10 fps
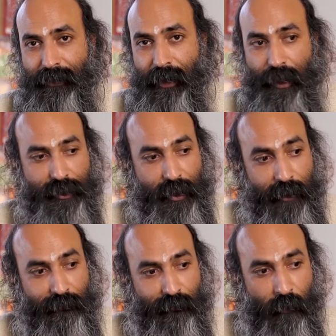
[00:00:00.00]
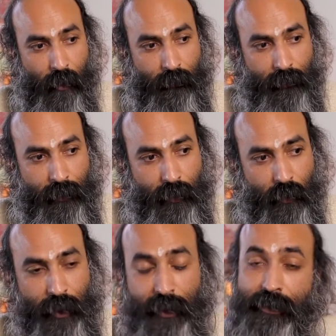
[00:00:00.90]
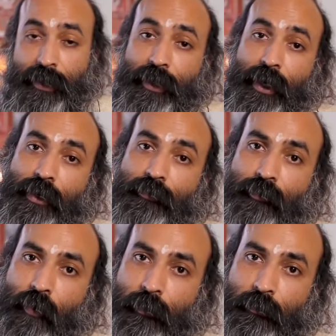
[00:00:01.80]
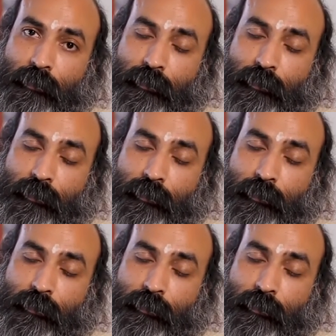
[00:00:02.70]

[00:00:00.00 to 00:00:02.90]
as life form or as creative form,